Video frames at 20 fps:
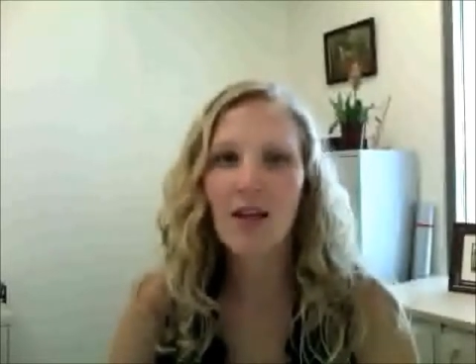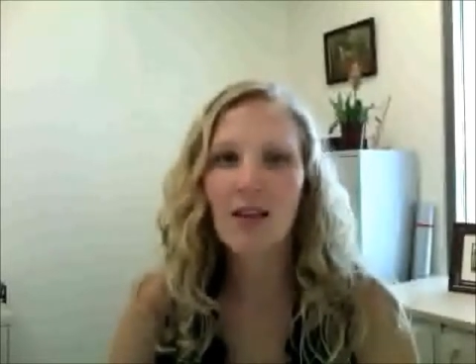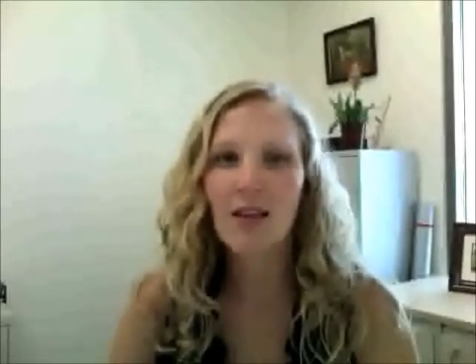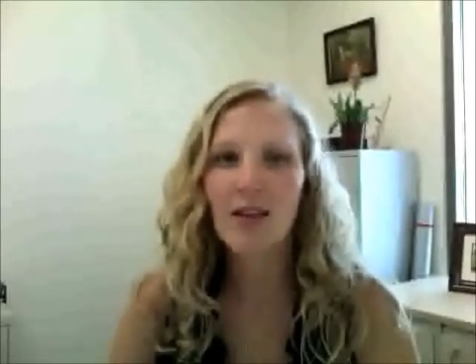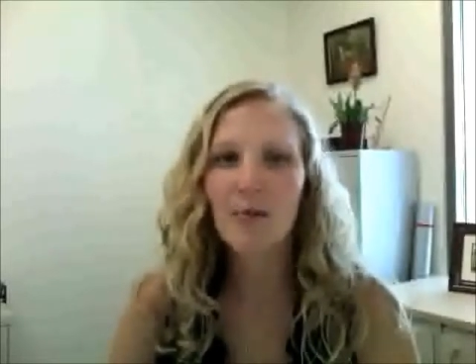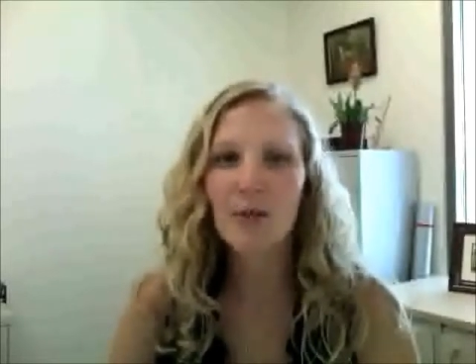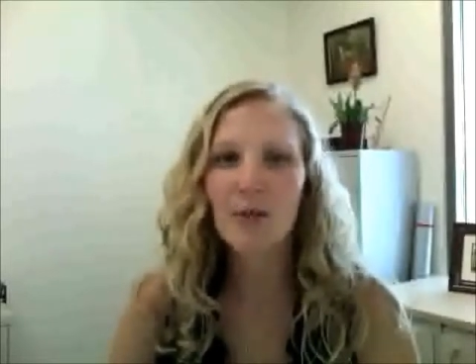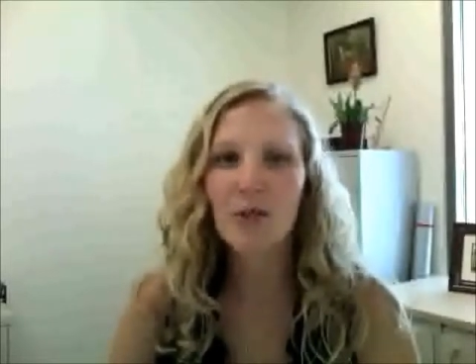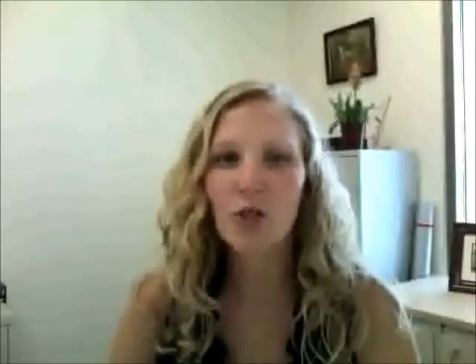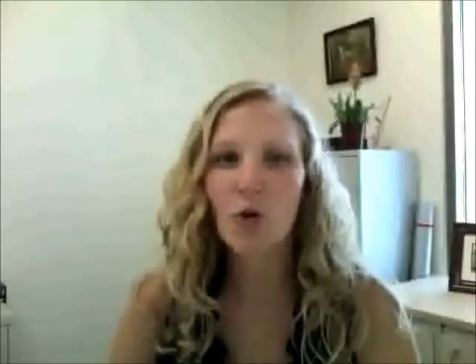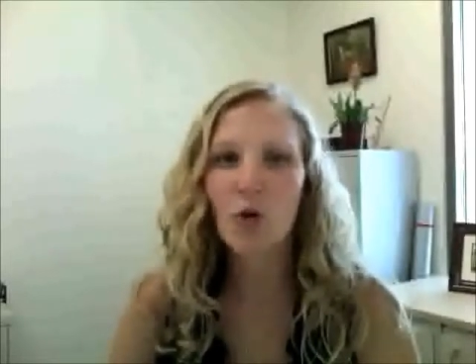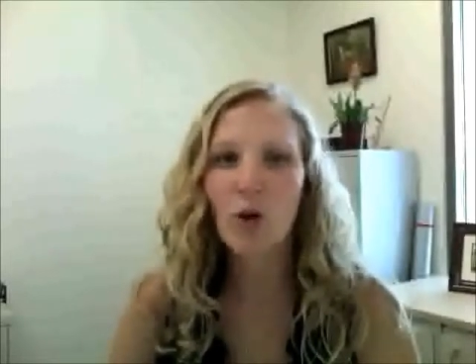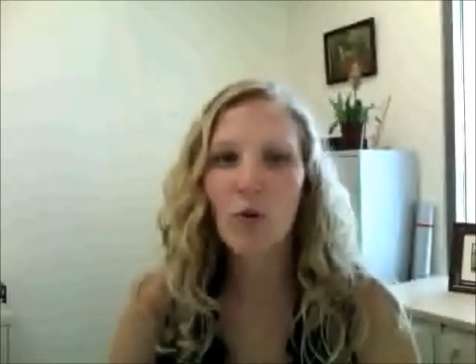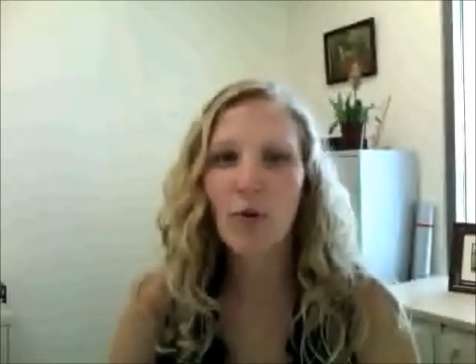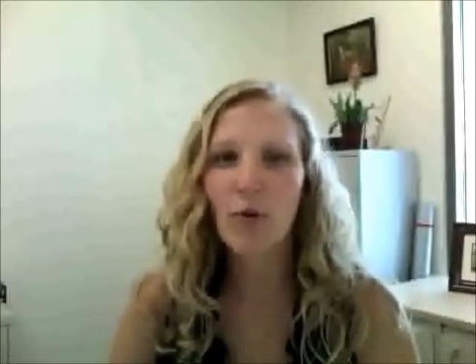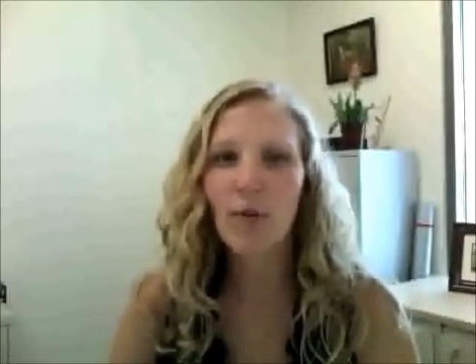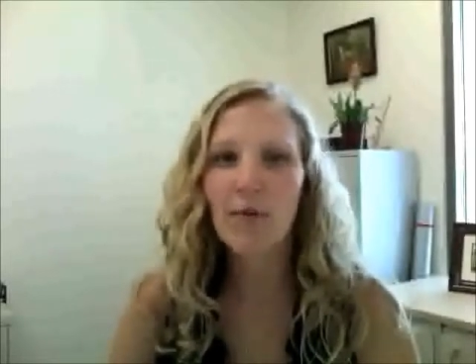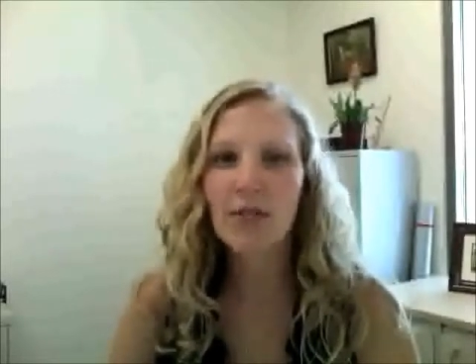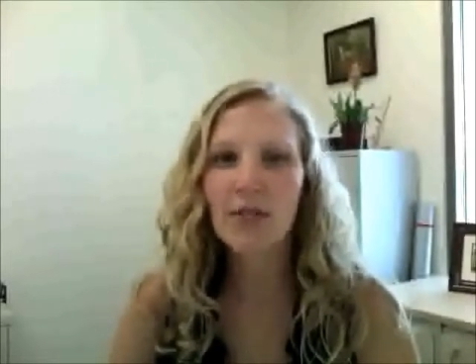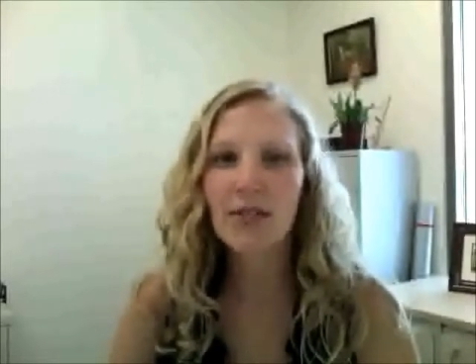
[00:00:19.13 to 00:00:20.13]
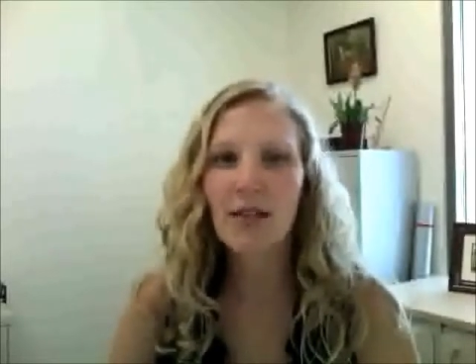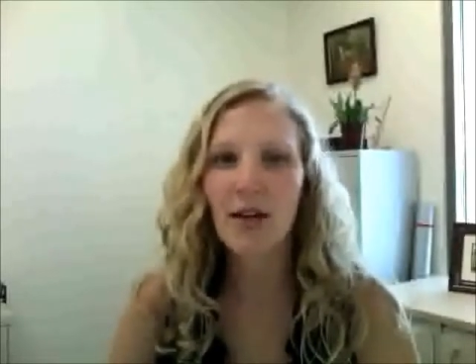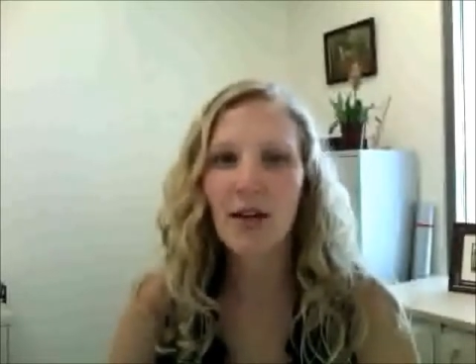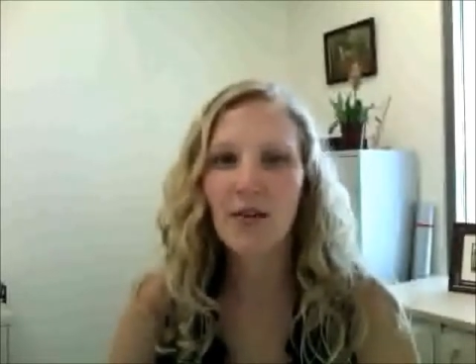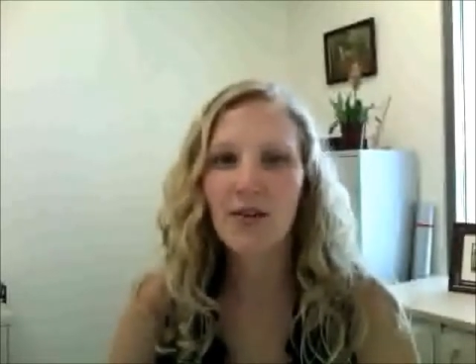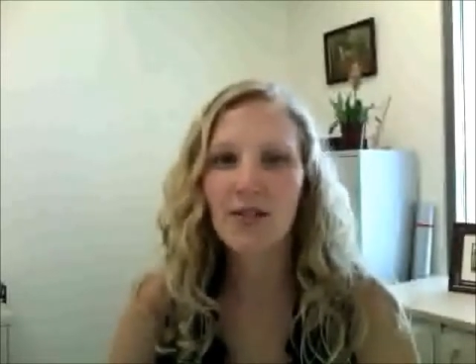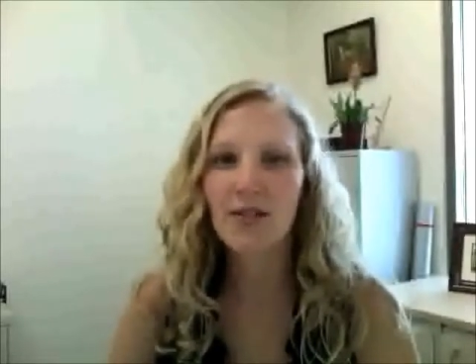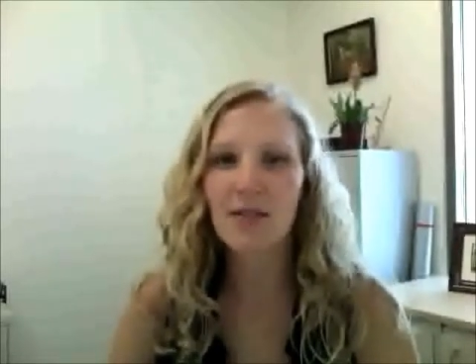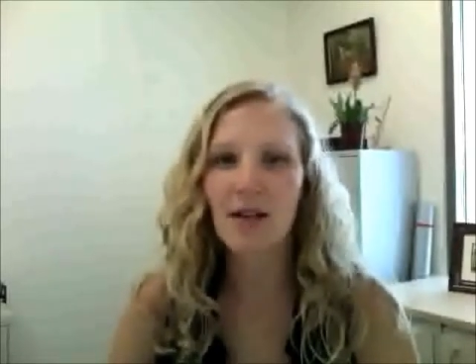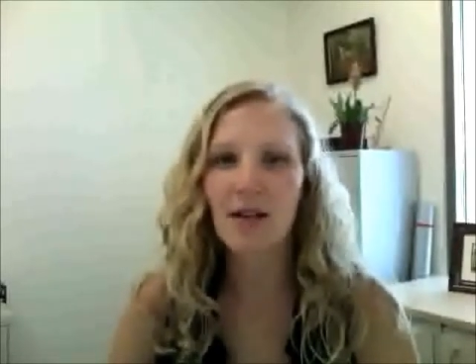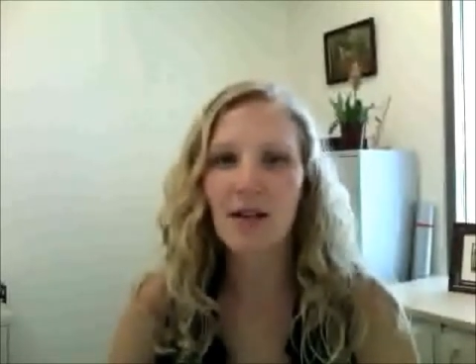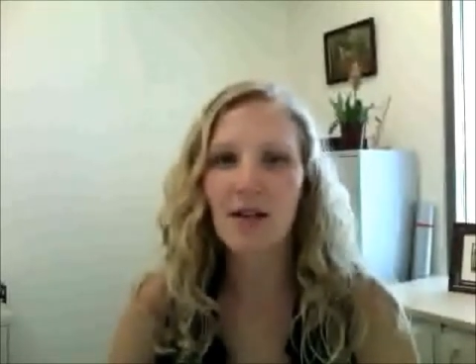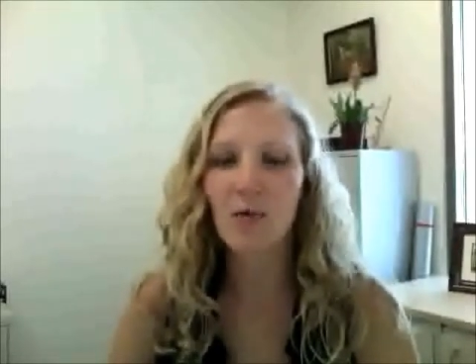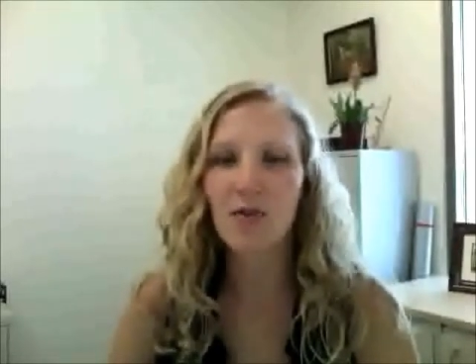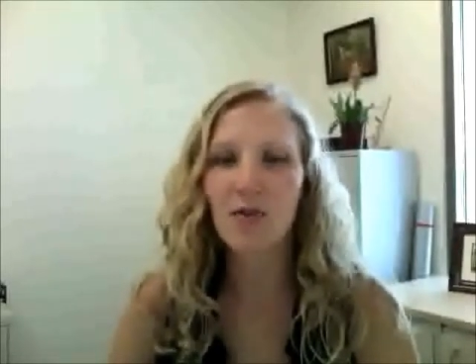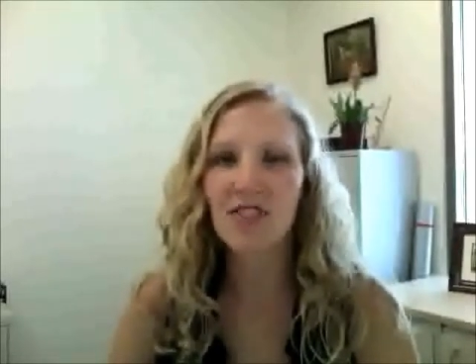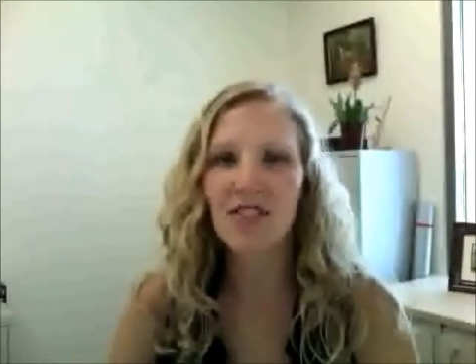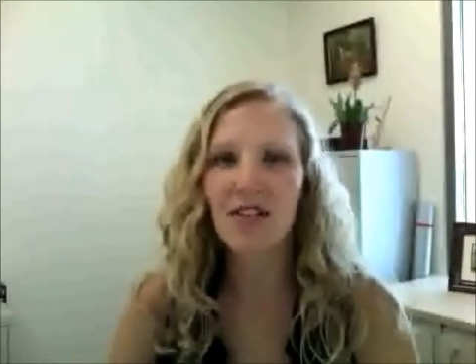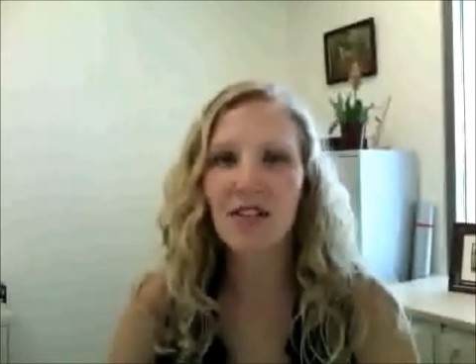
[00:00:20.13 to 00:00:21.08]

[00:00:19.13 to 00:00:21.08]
The Mature Women's Health Study was an